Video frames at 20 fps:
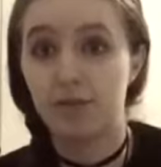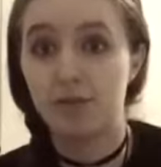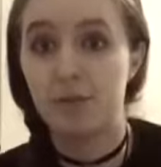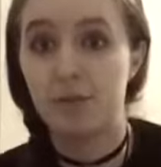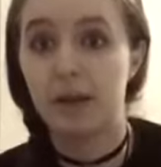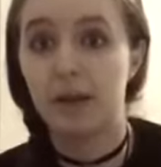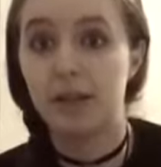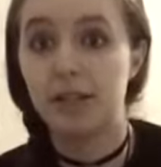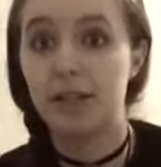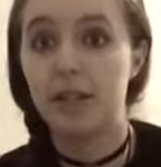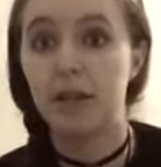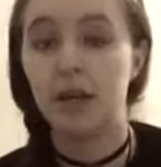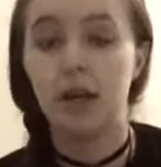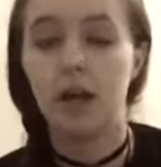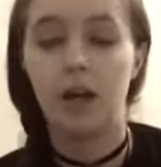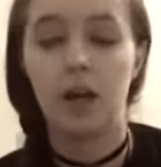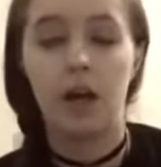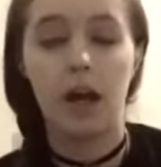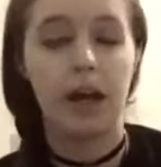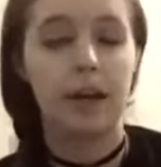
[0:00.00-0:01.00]
spirits.
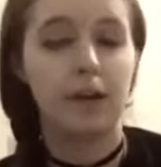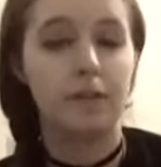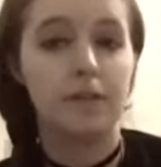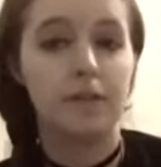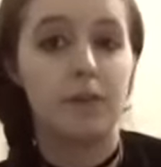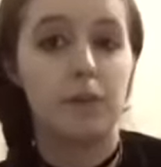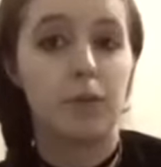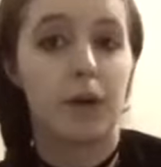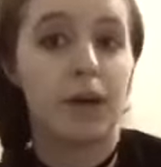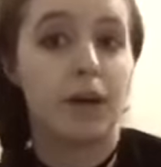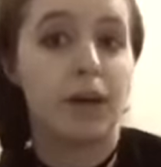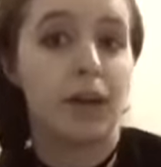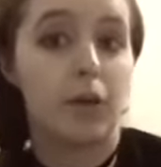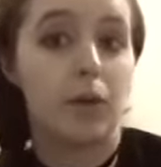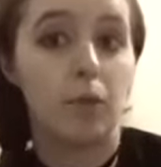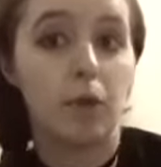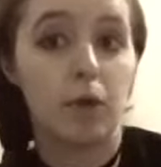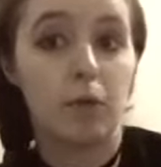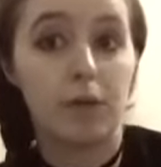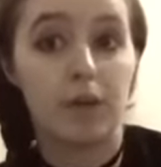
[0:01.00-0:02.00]
I don't see why you can't
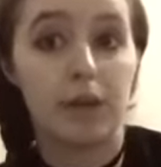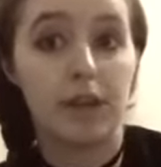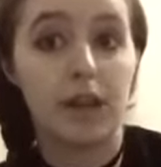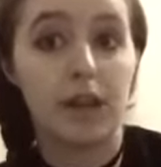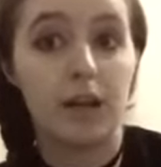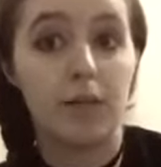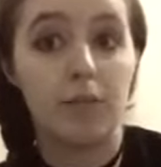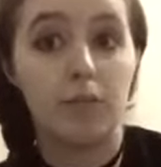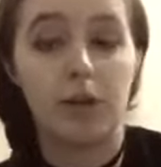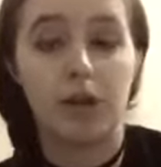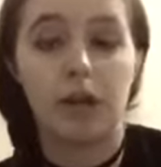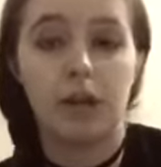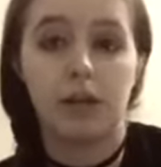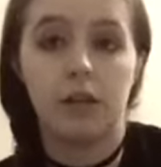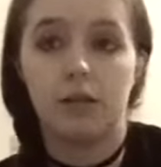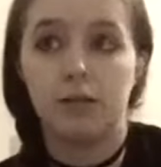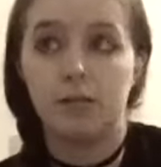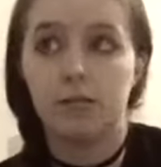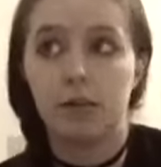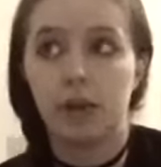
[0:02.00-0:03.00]
work with them
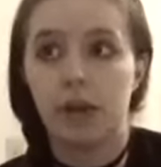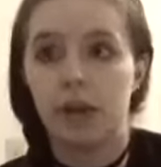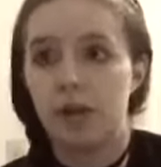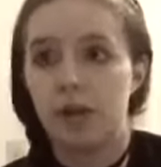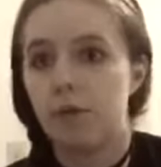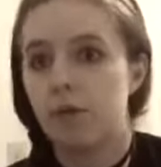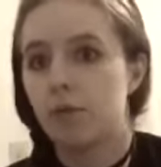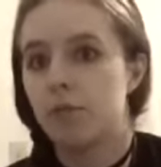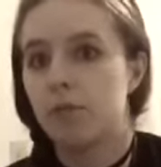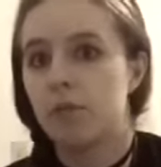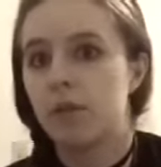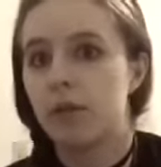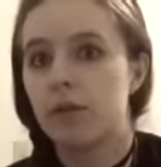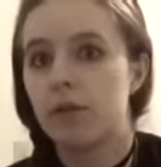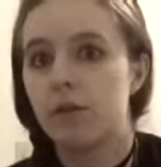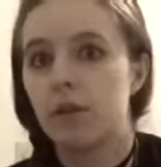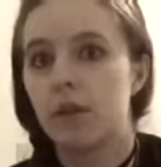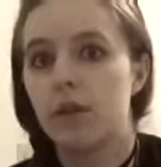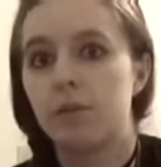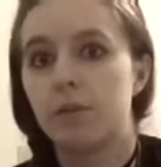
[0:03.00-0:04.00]
whenever
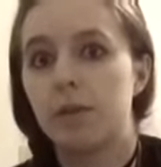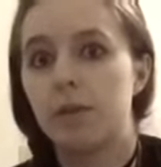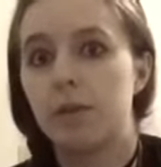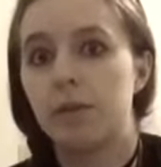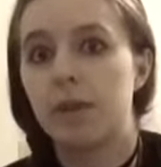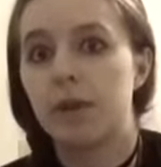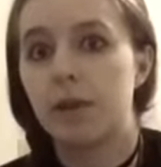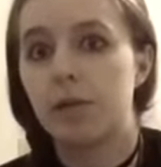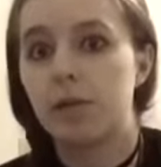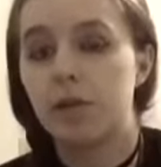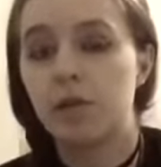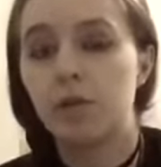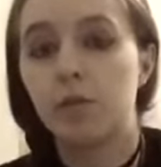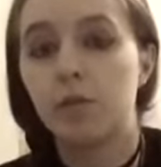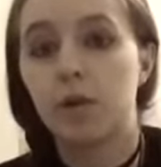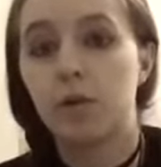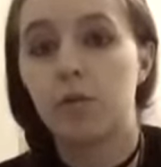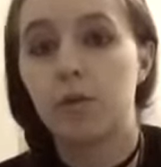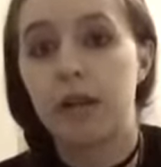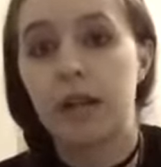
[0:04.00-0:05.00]
there's other people that do
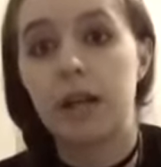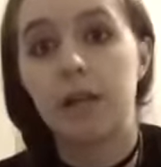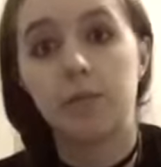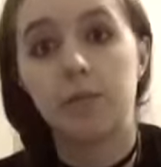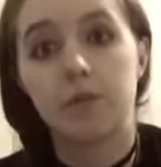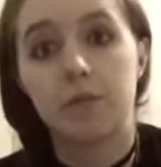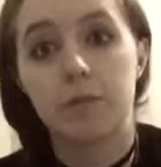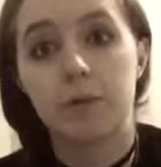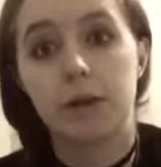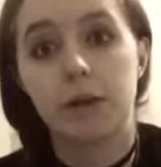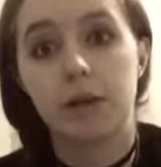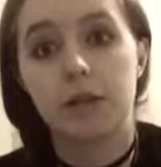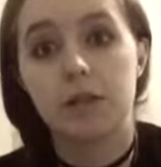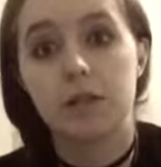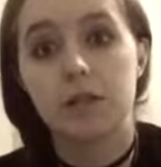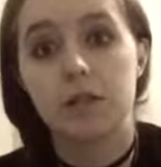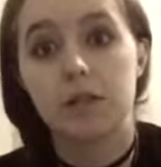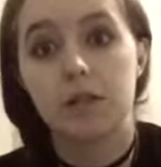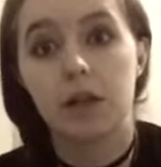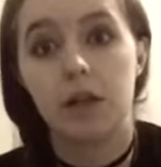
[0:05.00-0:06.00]
work with animal
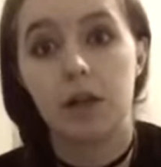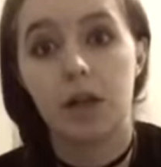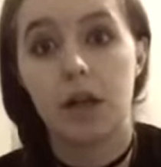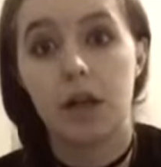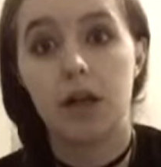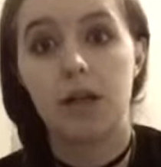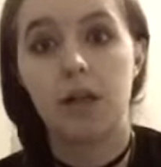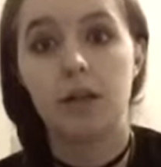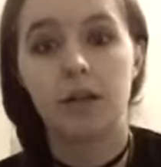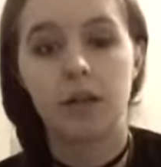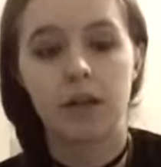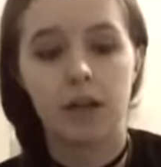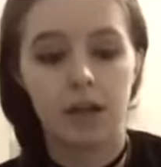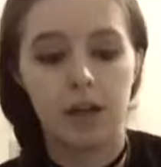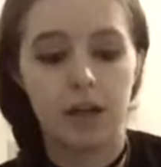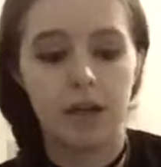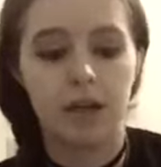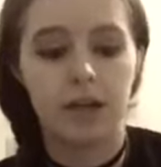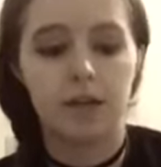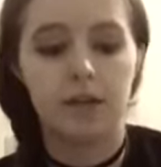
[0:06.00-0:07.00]
spirits a lot.
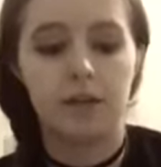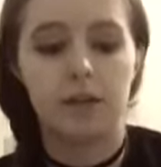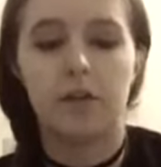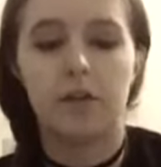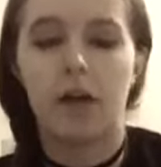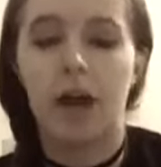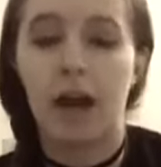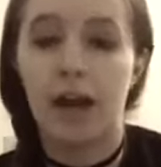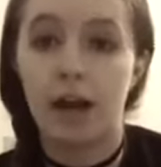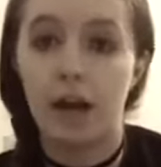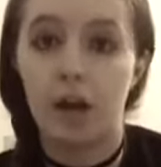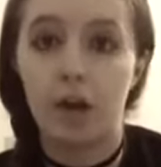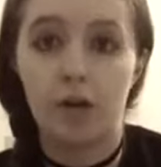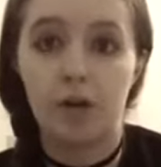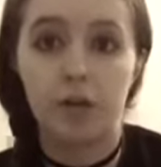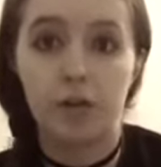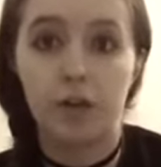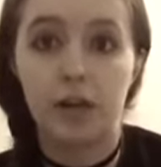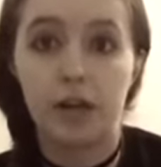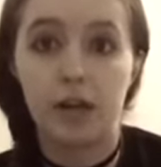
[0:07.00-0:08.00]
So I
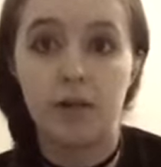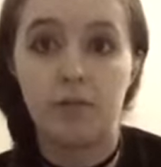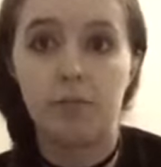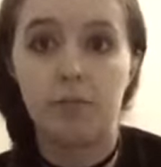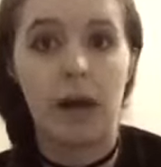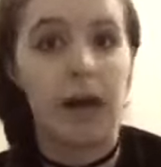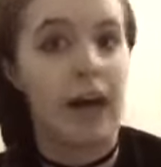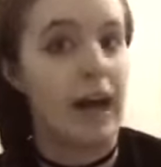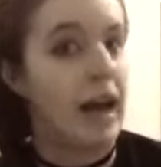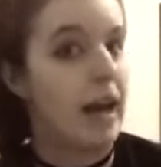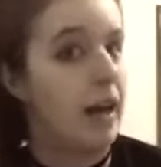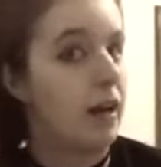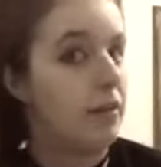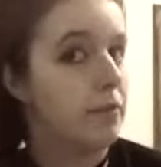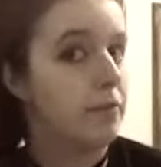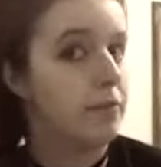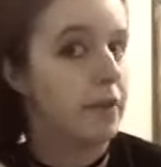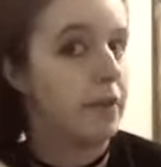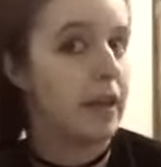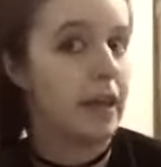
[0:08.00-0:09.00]
honor them. I
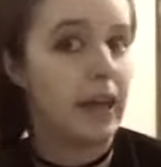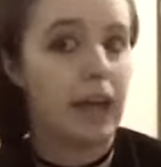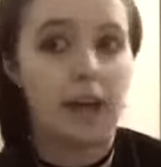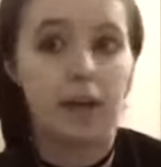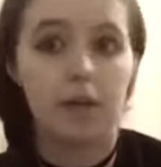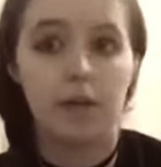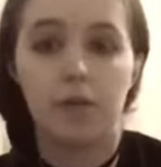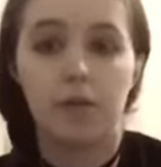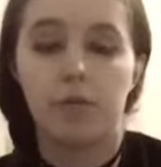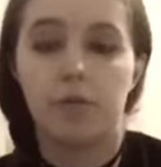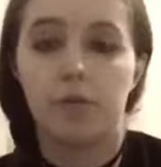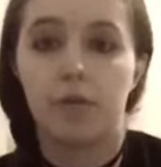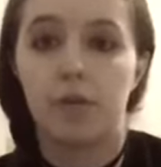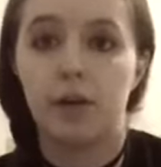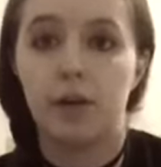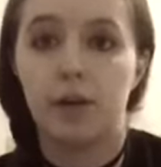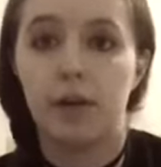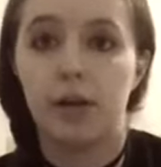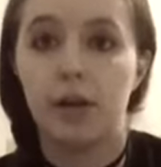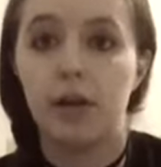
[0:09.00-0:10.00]
have a candle
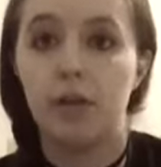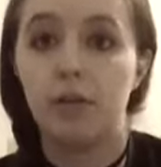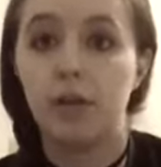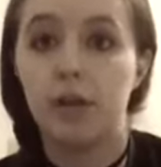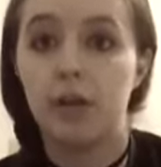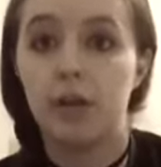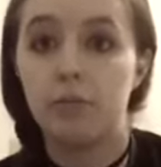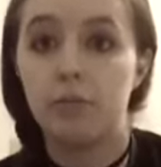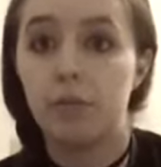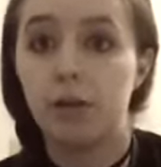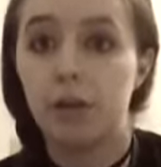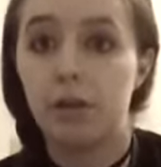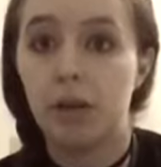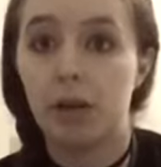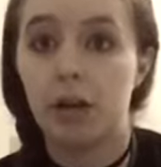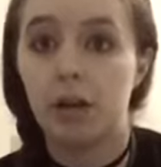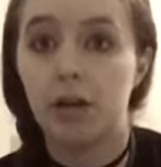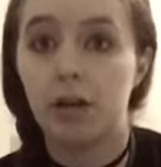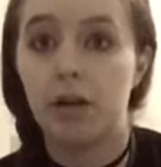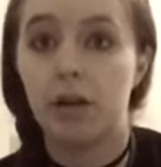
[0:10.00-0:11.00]
for Hunan and
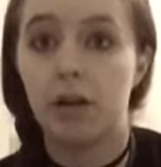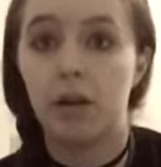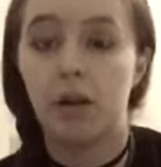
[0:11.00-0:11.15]
Munin,